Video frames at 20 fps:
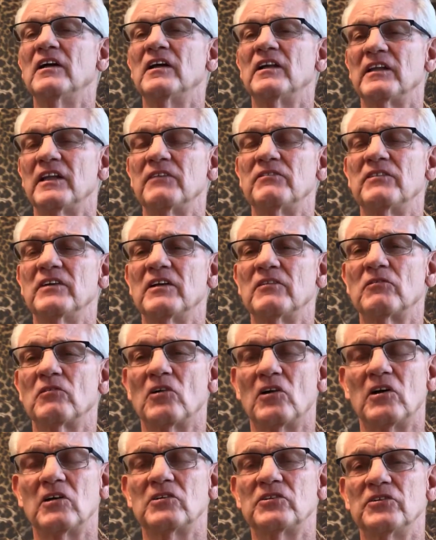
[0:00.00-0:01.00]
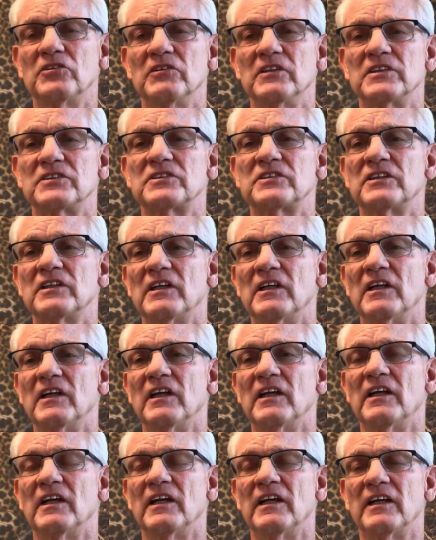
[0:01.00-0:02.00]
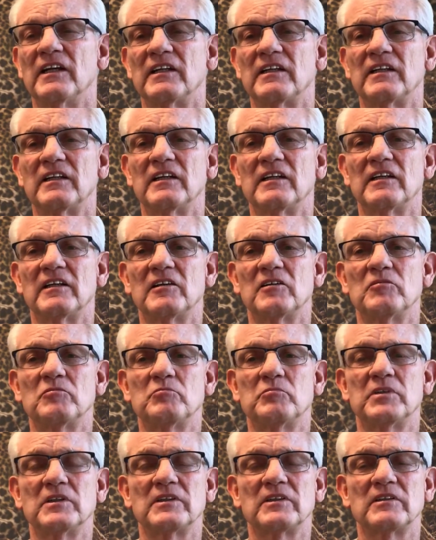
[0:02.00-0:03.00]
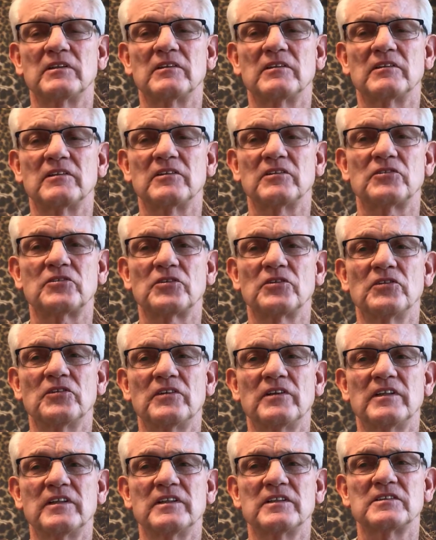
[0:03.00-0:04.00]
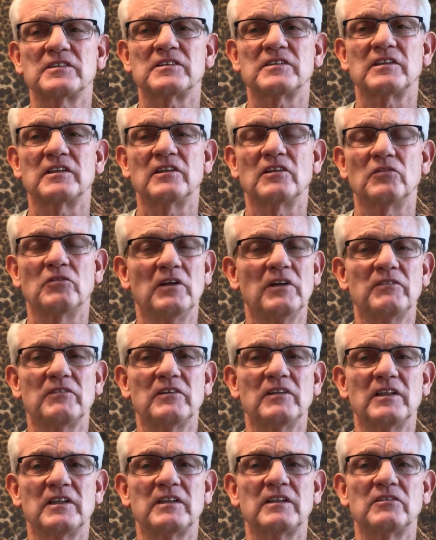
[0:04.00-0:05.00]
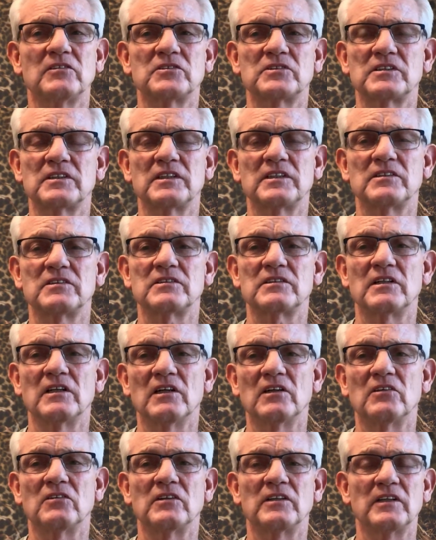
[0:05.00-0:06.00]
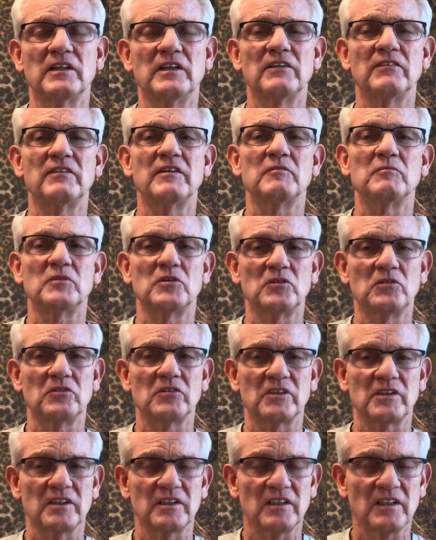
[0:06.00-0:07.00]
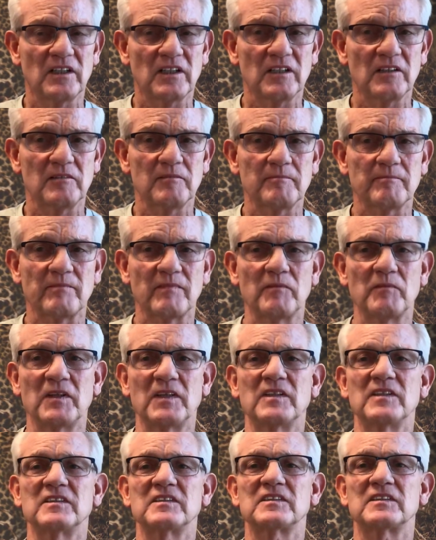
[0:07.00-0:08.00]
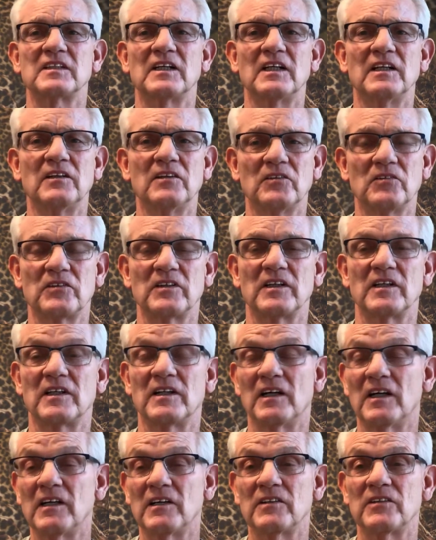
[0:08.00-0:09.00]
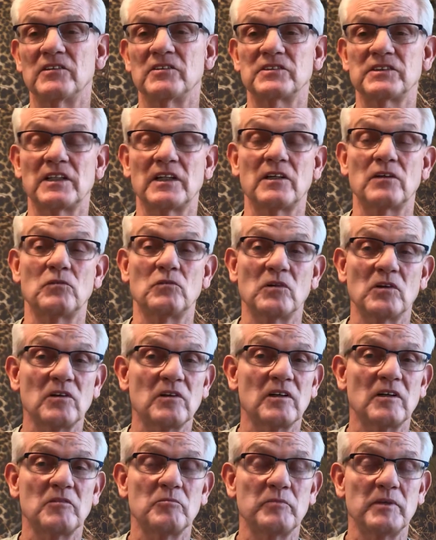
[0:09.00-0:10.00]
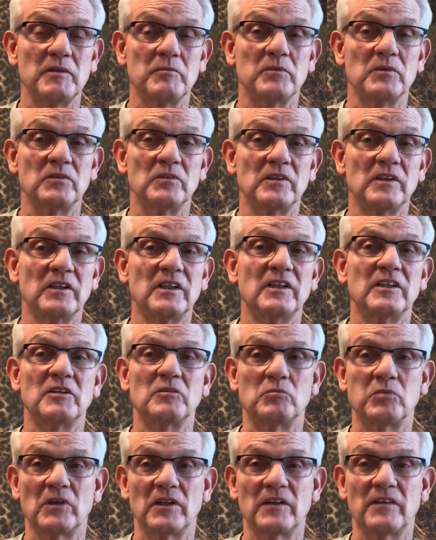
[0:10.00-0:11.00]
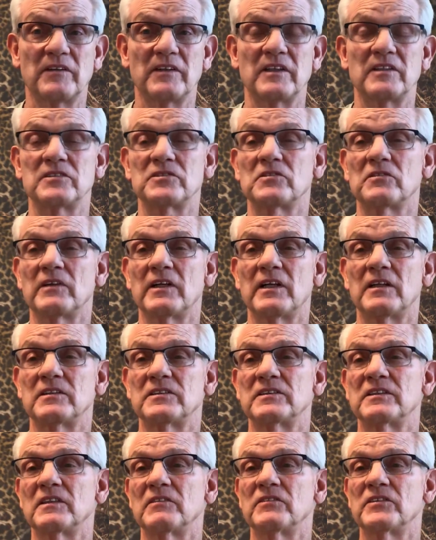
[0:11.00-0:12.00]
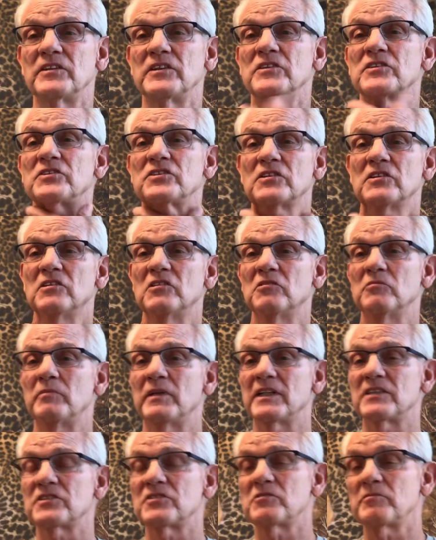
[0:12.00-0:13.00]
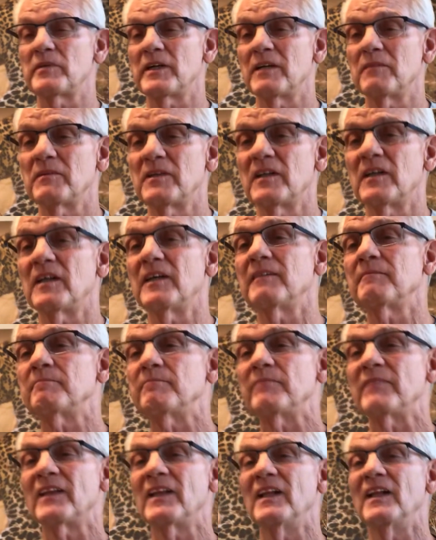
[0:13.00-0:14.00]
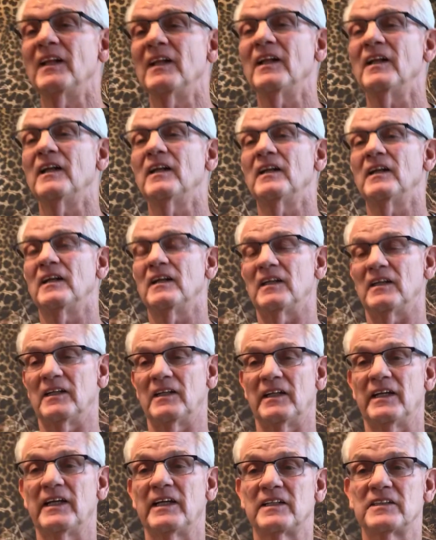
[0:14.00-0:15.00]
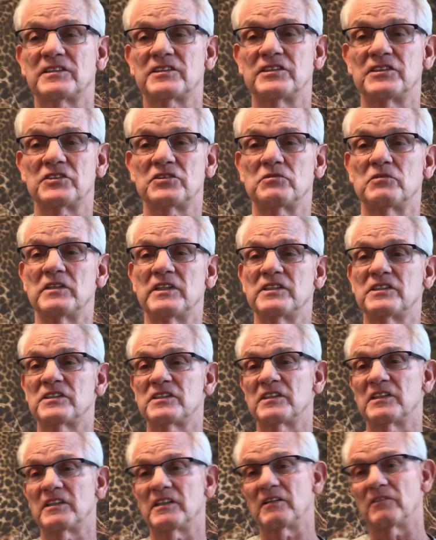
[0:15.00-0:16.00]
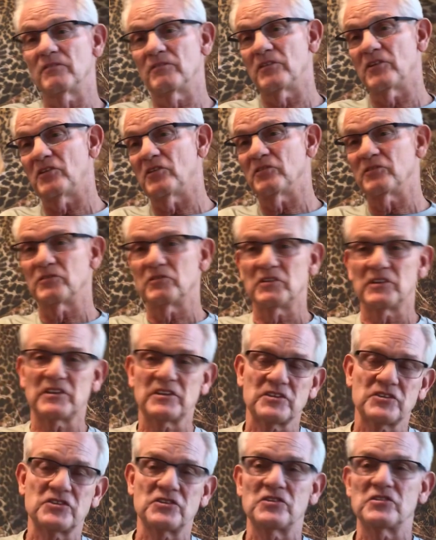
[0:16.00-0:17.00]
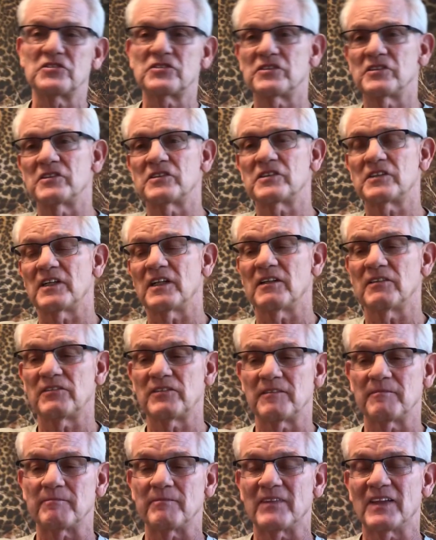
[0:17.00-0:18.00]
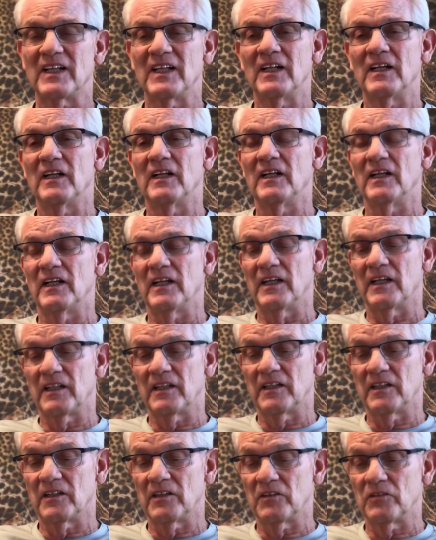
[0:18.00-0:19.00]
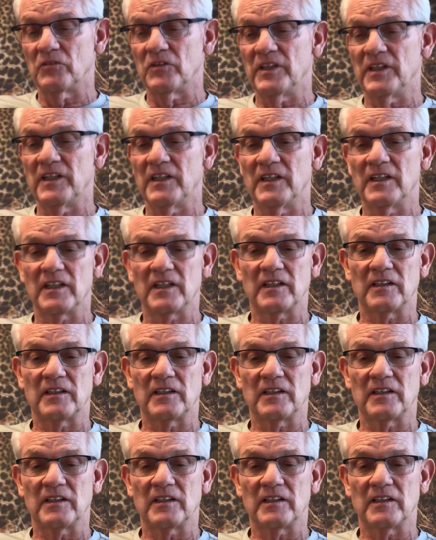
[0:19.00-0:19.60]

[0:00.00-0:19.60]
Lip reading: They've done wrong to us. And but the truth is, you know, we have to let those things go and give them over to God, because I know that God knows how to work on people to bring things around. Several years ago, Pastor Pam and I had a situation that involved with the church and stuff, and we'd